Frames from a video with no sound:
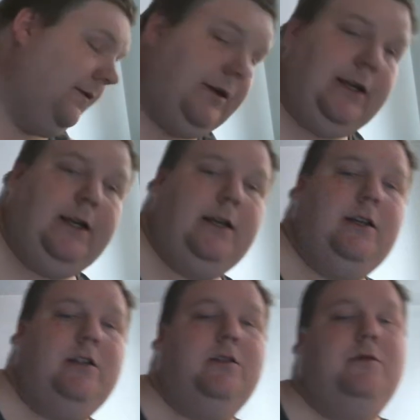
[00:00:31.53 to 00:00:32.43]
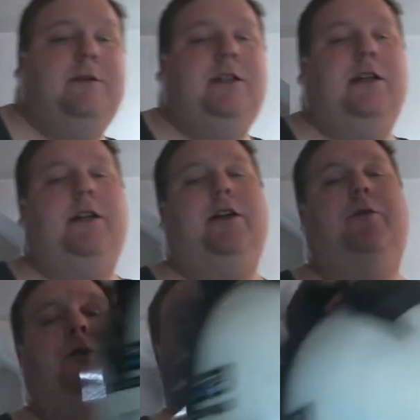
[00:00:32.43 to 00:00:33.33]
And then there's my second
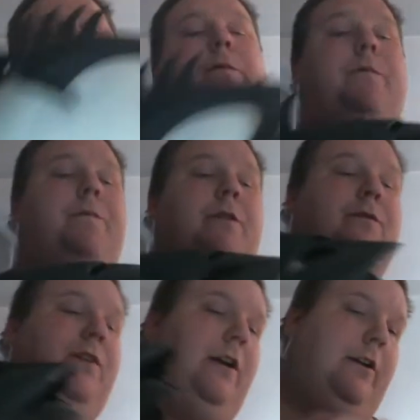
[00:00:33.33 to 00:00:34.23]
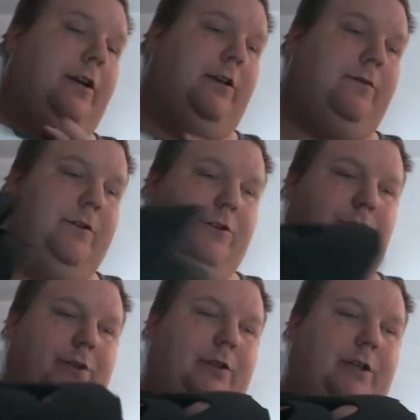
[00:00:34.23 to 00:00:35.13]
helmet, the variant,
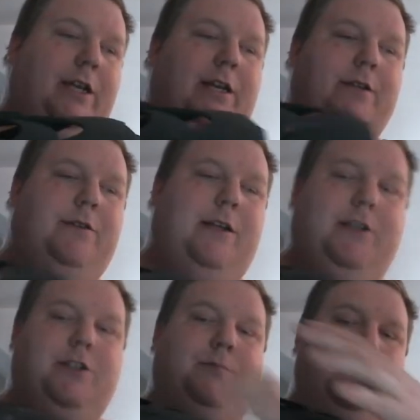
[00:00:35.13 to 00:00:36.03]
which, yes, I just